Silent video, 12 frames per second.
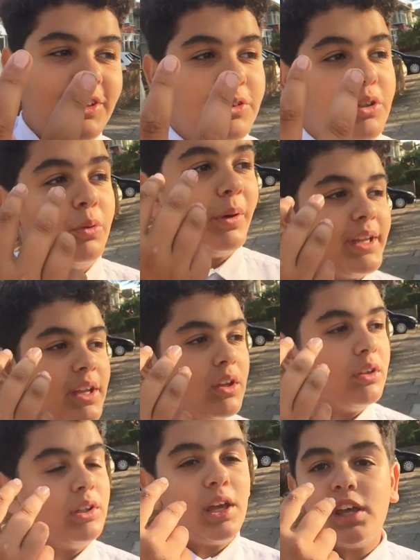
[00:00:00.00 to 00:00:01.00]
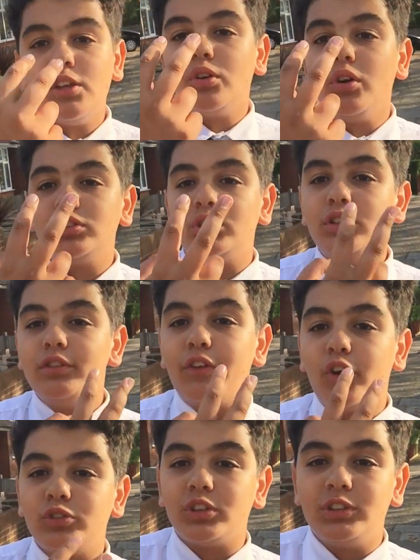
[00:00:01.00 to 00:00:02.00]
No wait, yeah, you got two
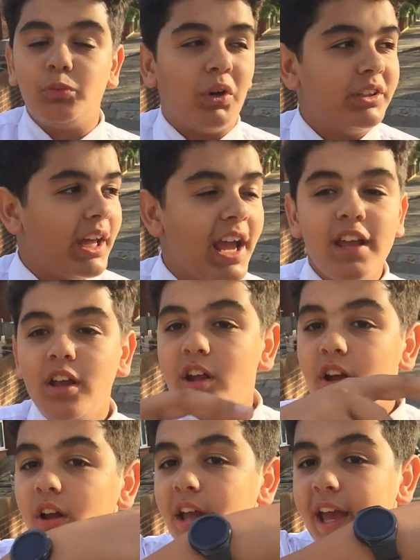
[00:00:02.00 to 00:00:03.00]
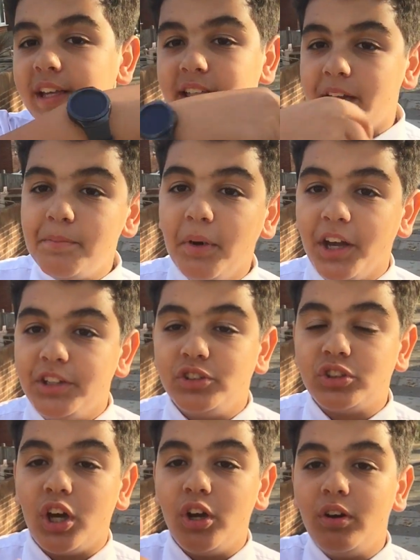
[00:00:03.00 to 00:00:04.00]
vlogs on the Monday. His and mine,
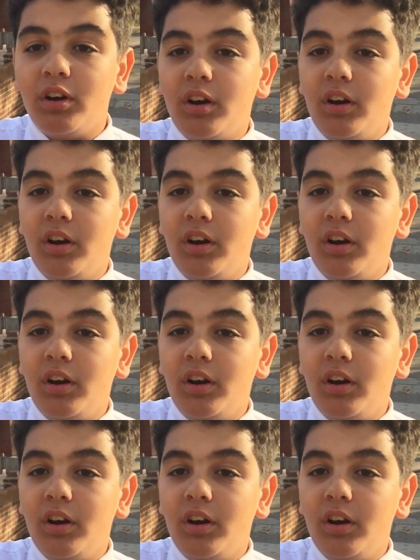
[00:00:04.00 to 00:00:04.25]
so